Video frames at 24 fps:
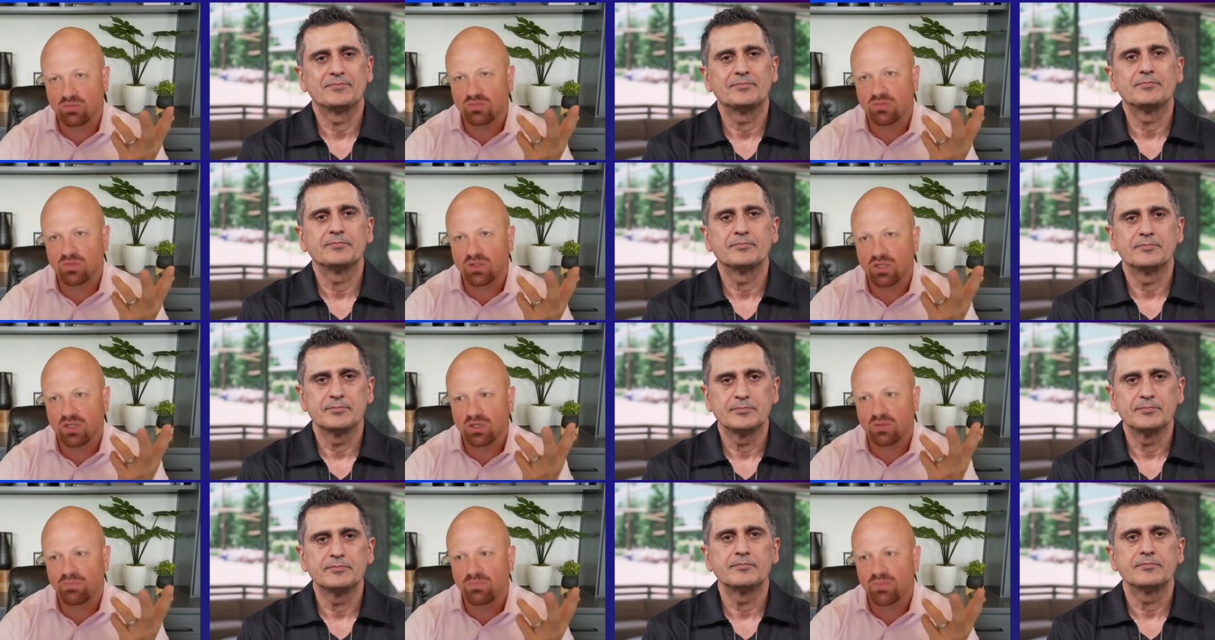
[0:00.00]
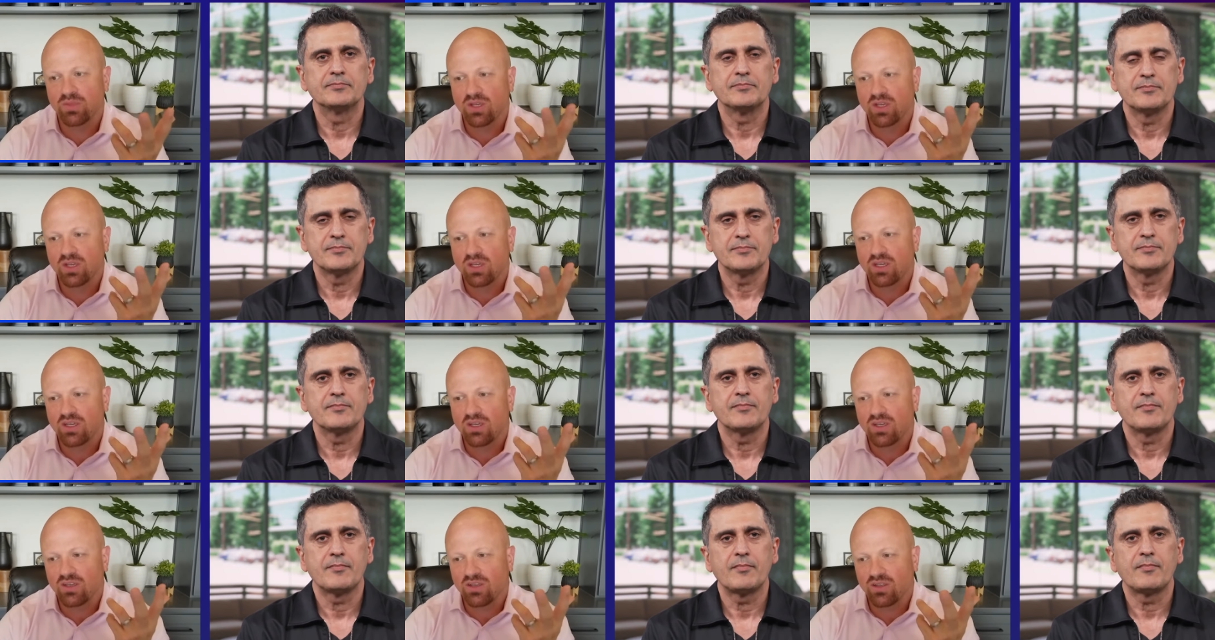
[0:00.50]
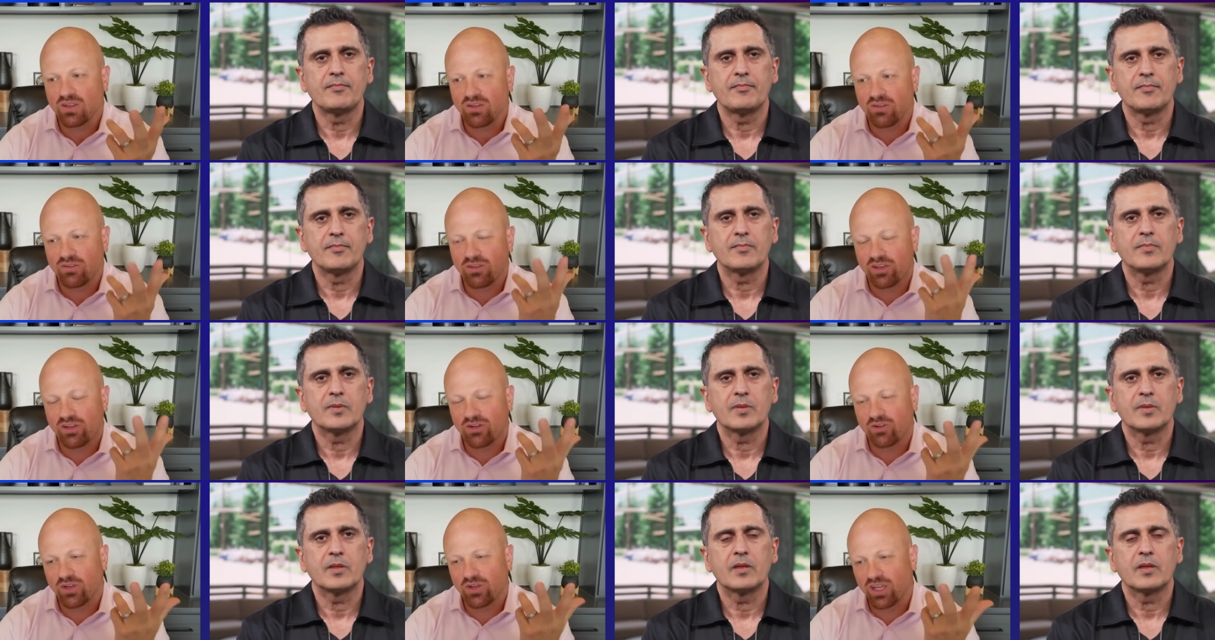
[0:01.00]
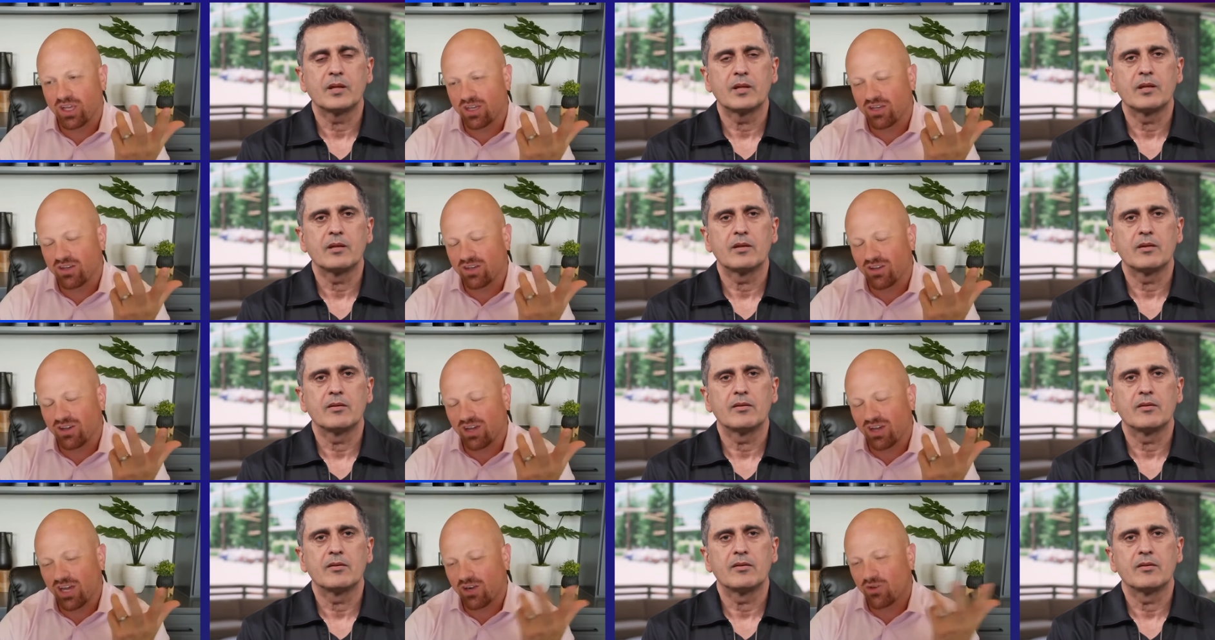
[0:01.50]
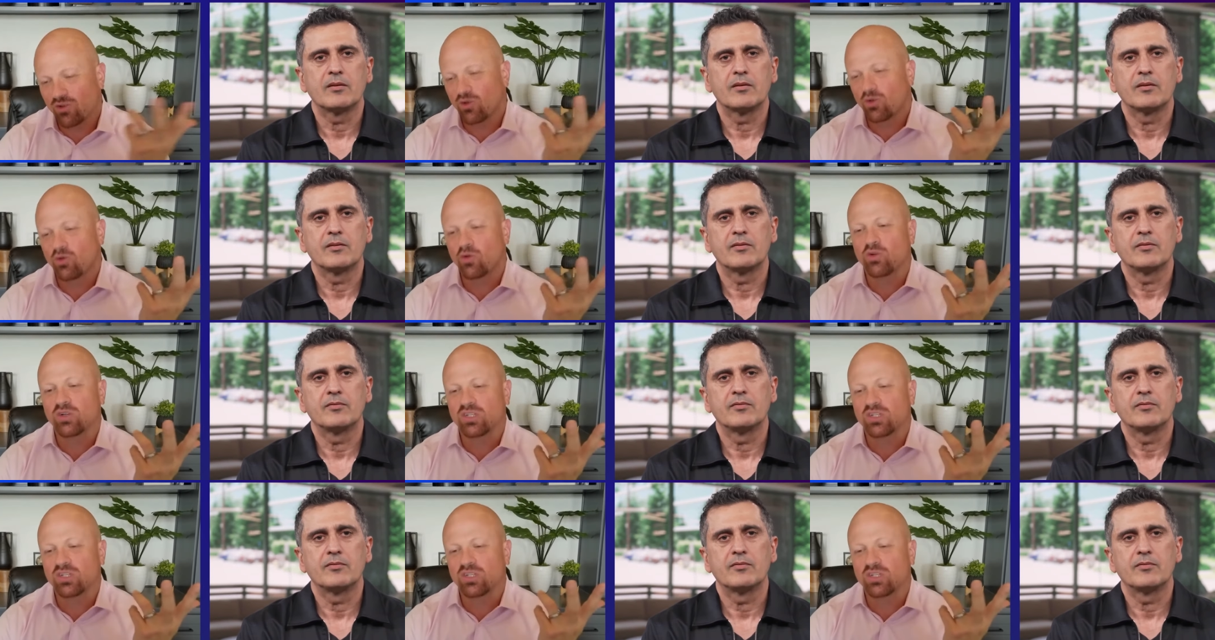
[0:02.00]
Speaker 1: Um, you know, again, I don't know who a